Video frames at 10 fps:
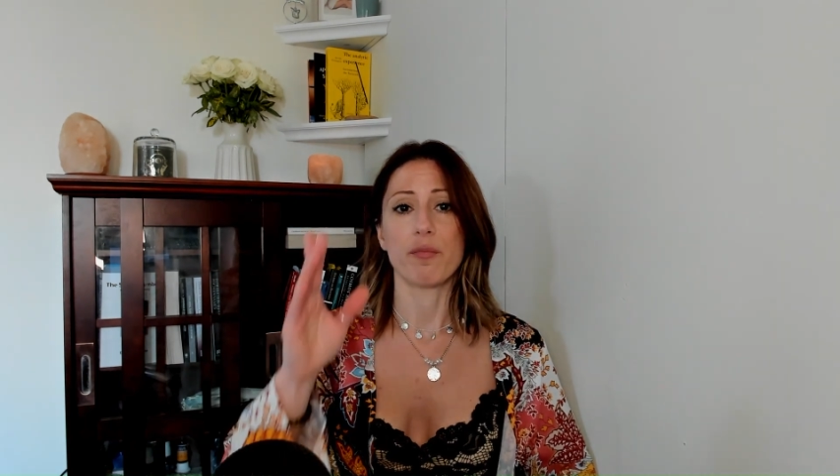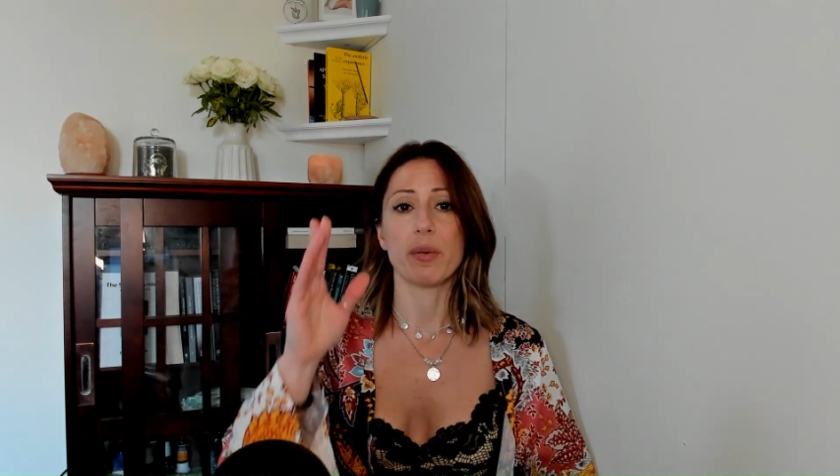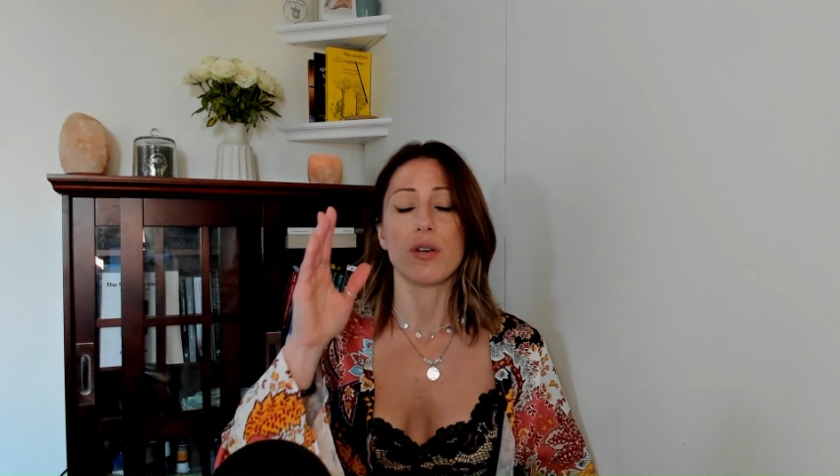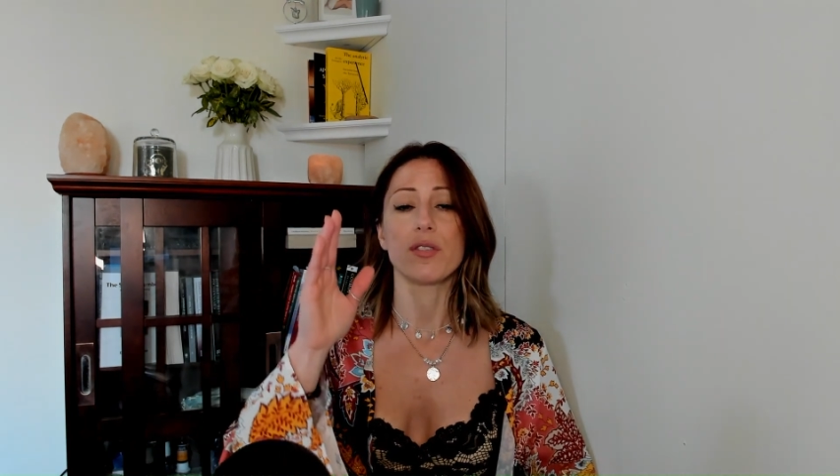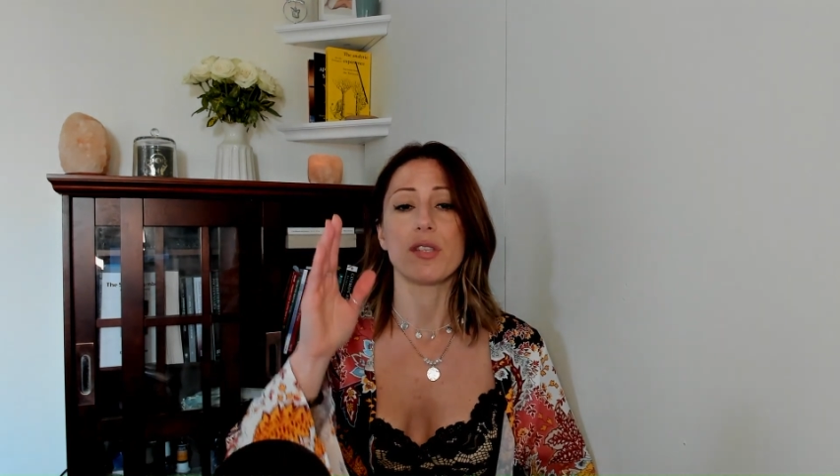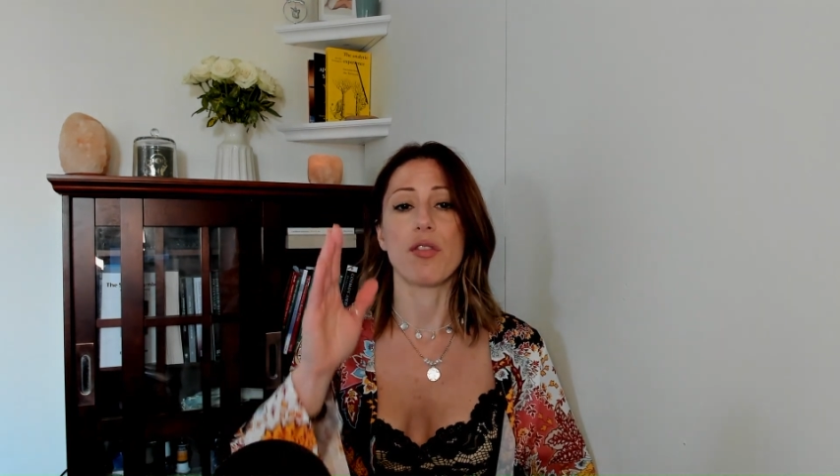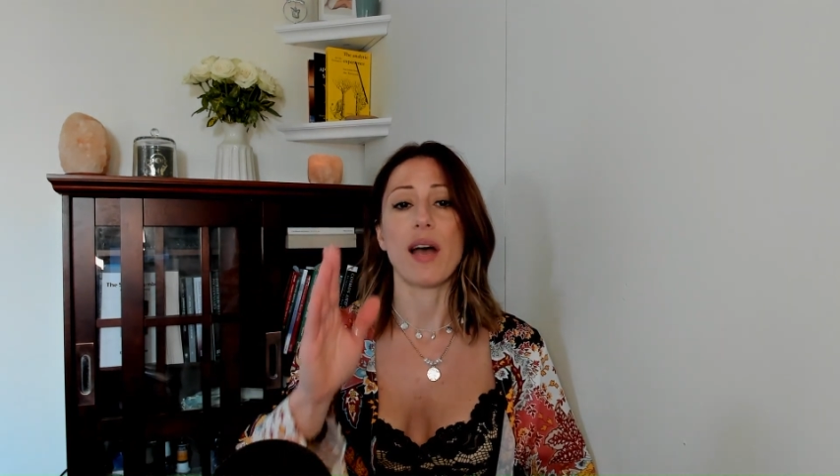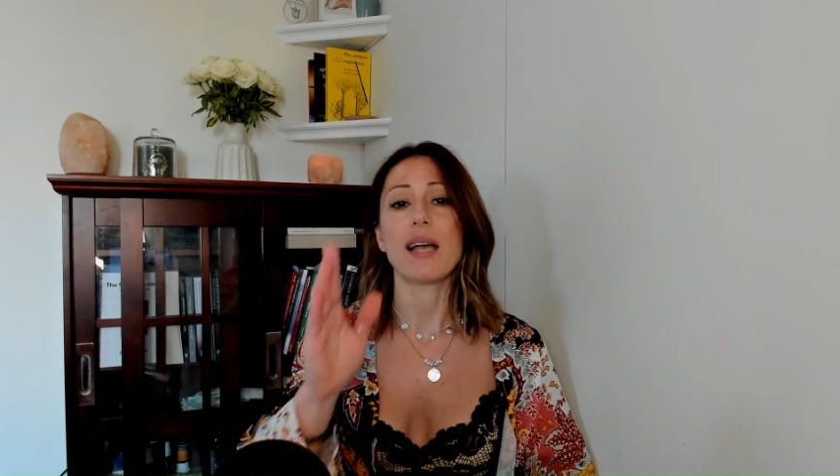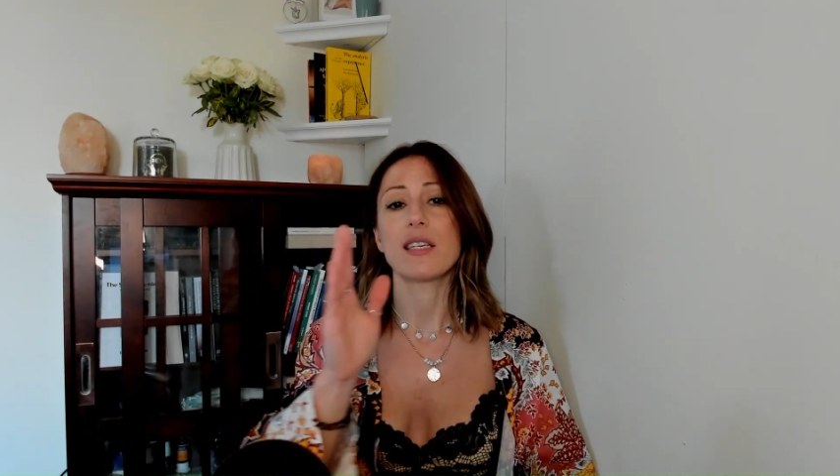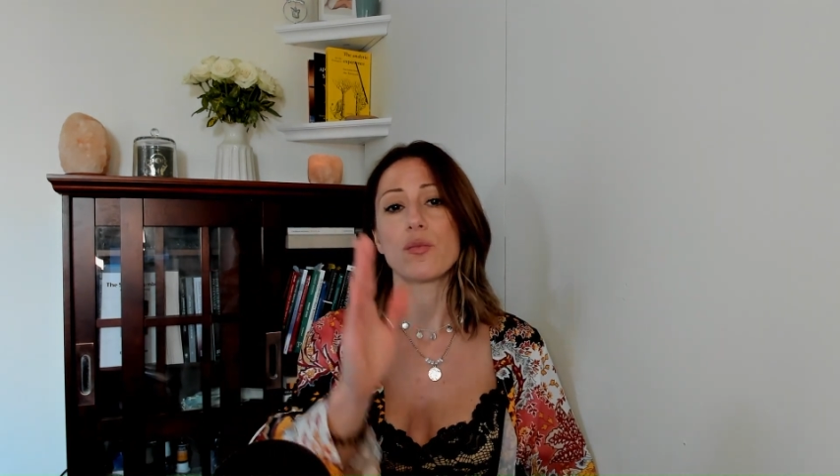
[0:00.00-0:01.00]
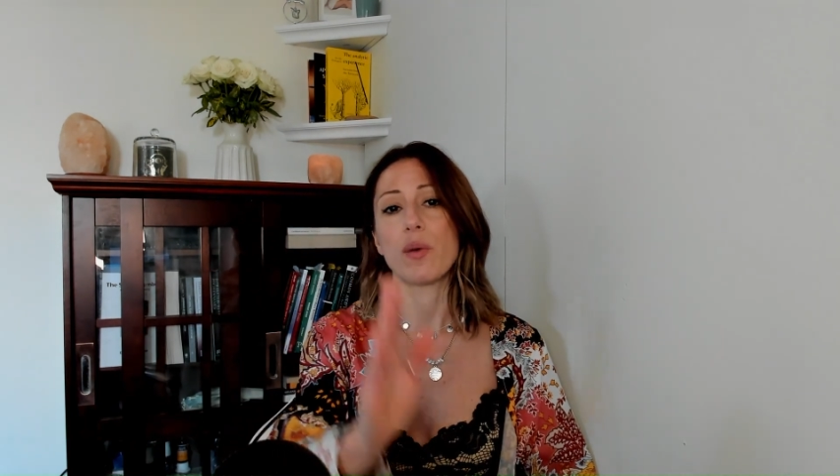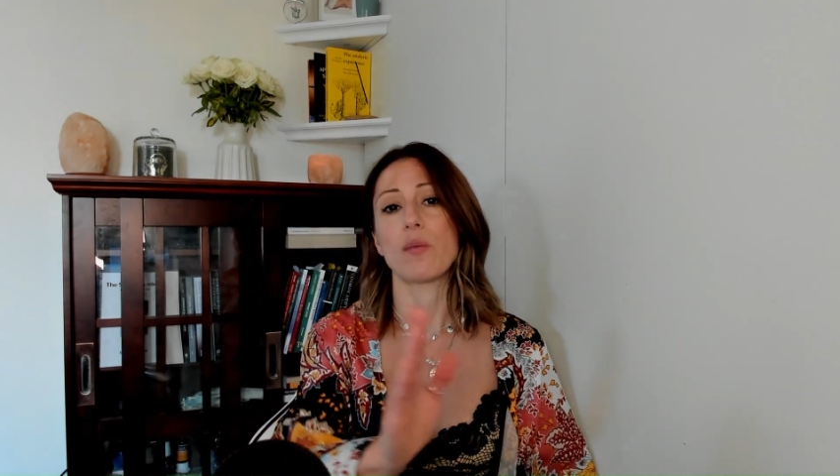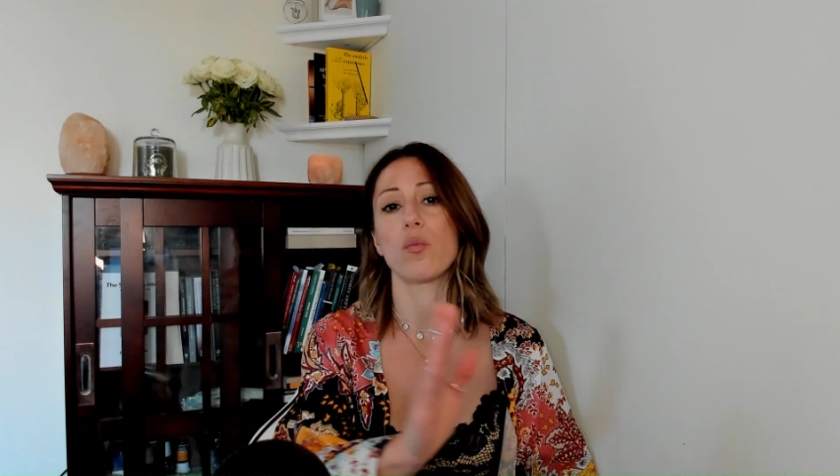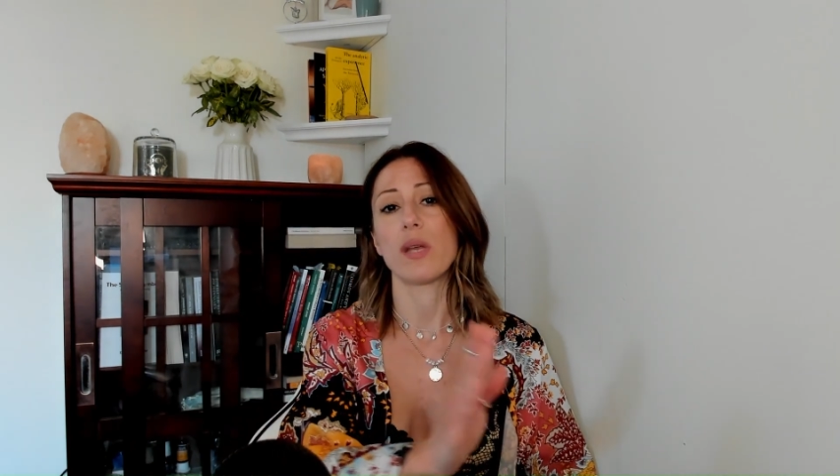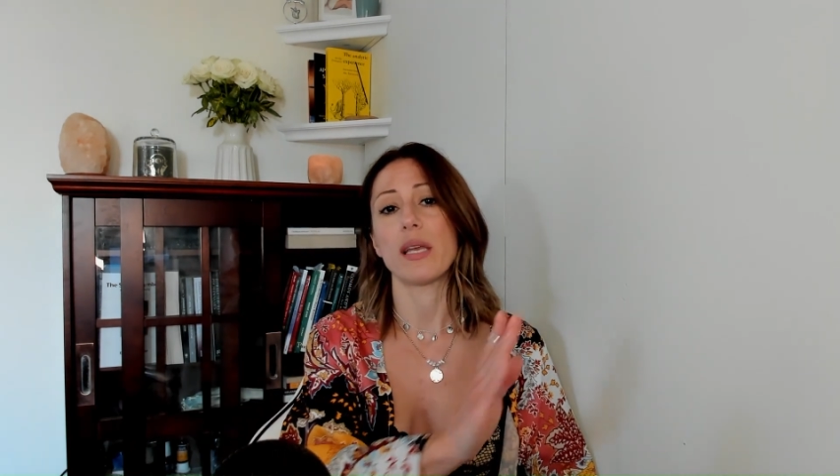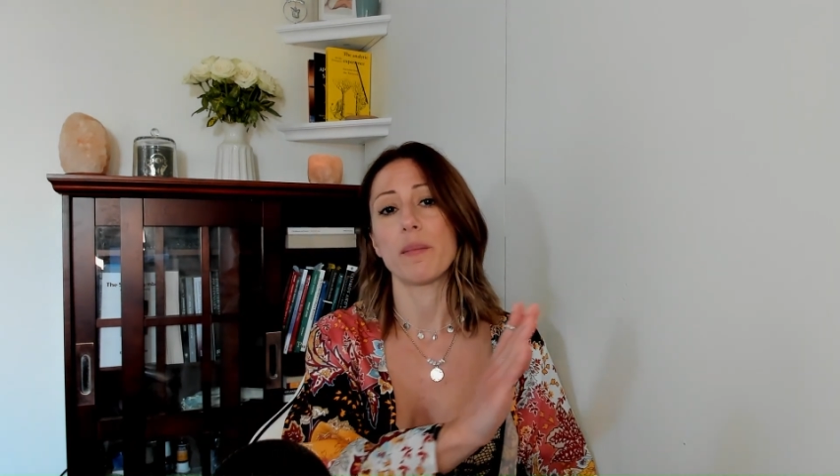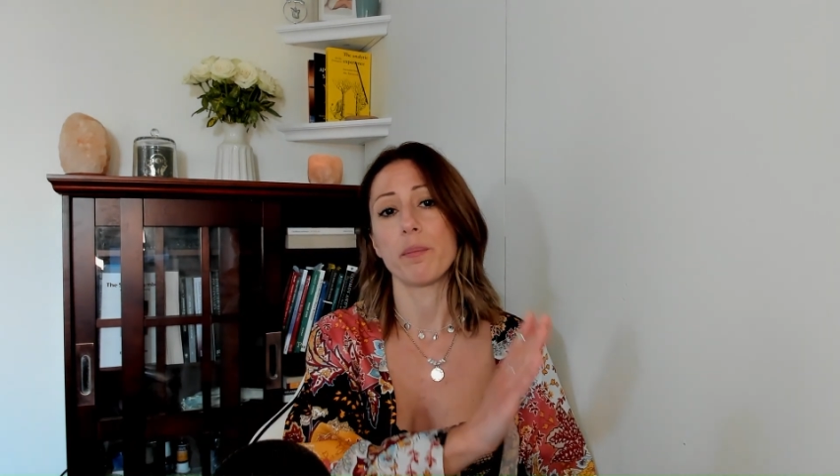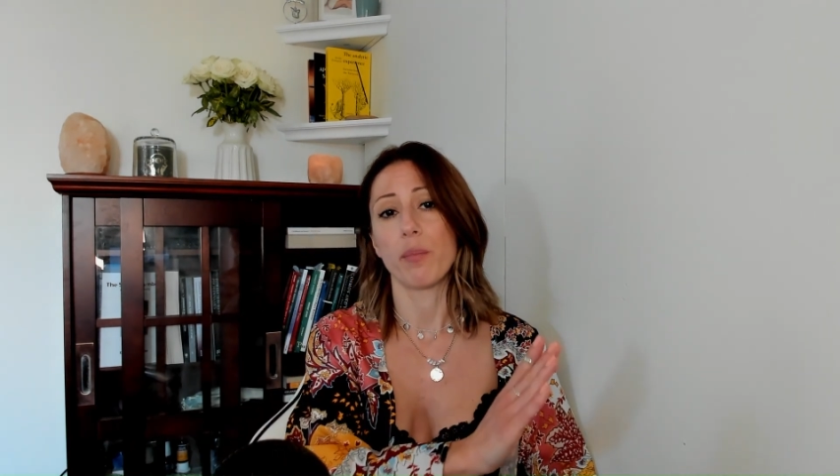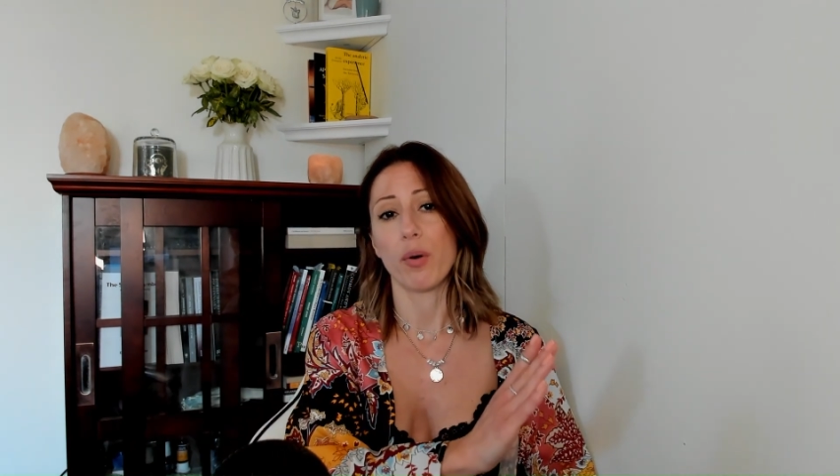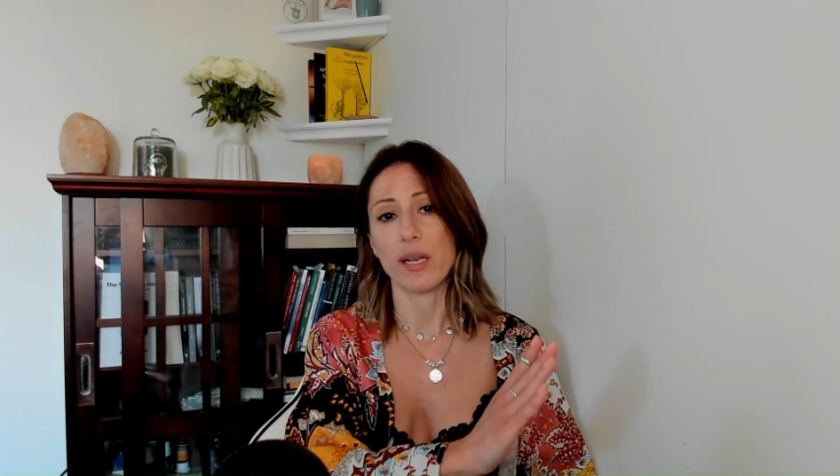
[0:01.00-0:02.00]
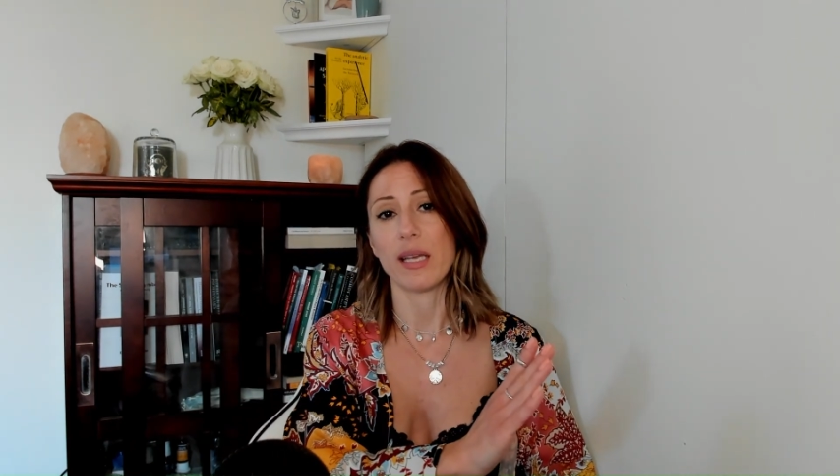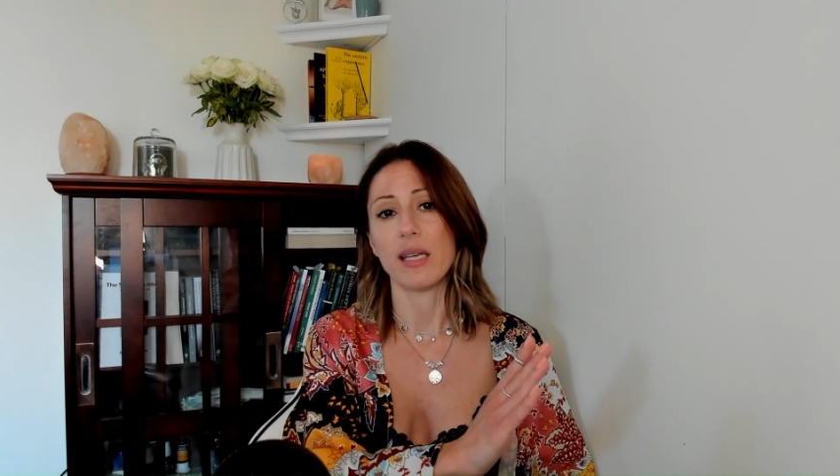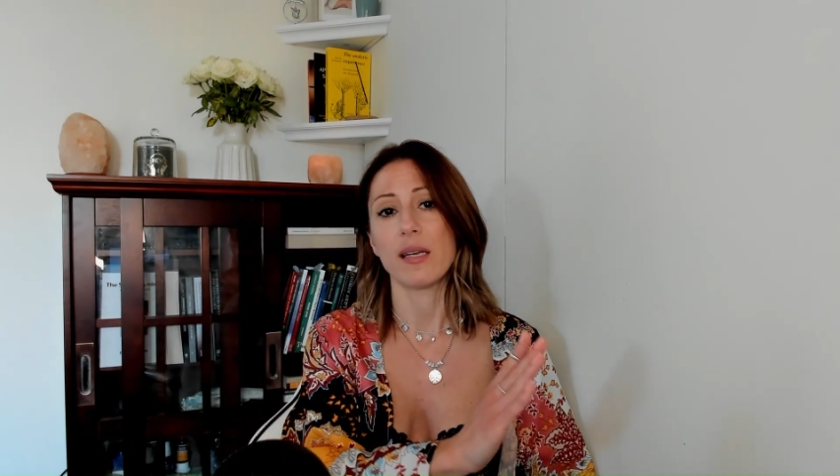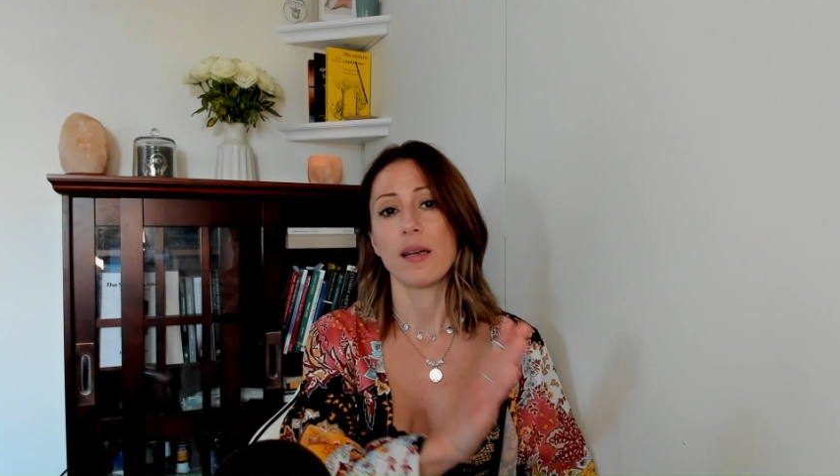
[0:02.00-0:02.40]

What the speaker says: because that is when we embody